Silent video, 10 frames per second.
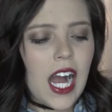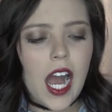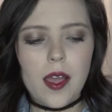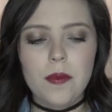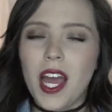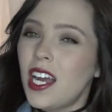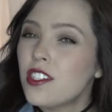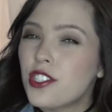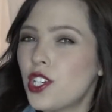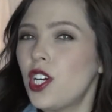I'm
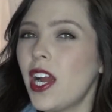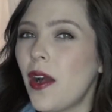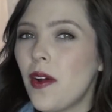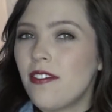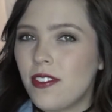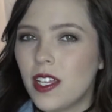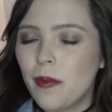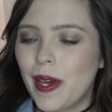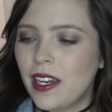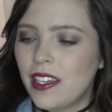not sure how I feel
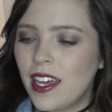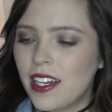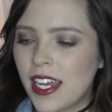about it yet.